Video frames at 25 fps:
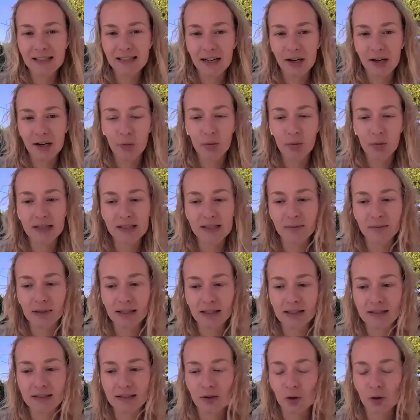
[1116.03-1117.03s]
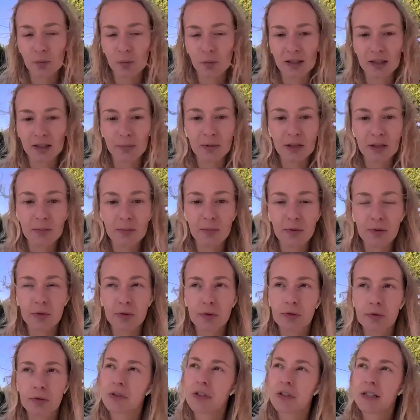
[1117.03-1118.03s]
I always meet so many people
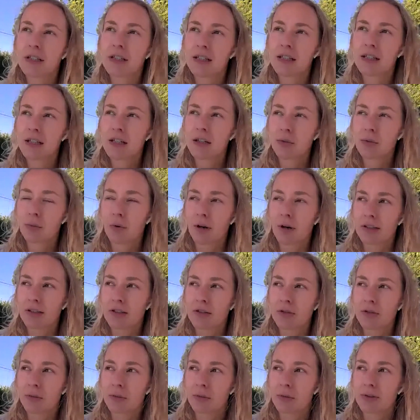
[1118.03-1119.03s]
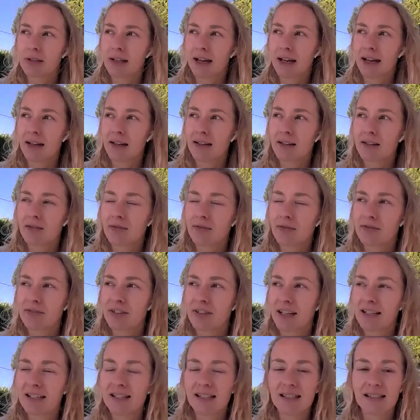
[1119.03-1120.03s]
who want to like
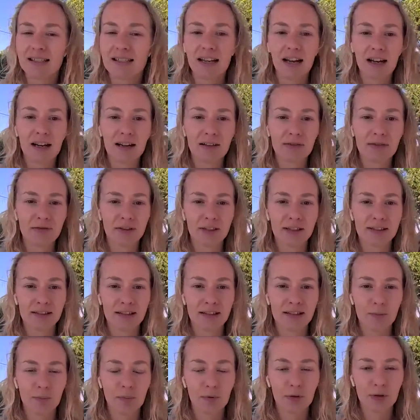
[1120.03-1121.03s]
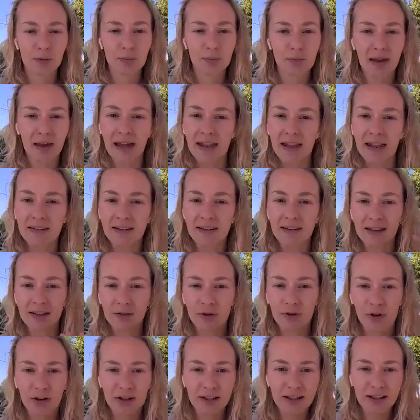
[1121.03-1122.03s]
fix stuff and like put a band-aid
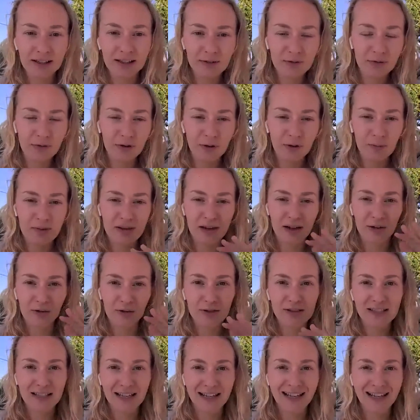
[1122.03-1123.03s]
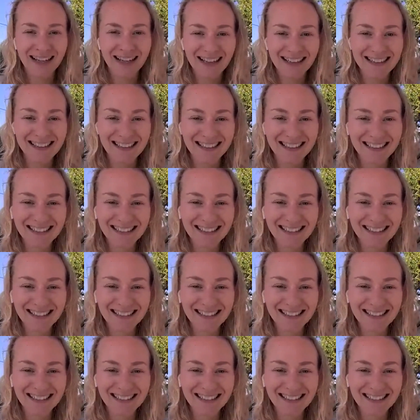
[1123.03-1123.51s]
on it from the outside.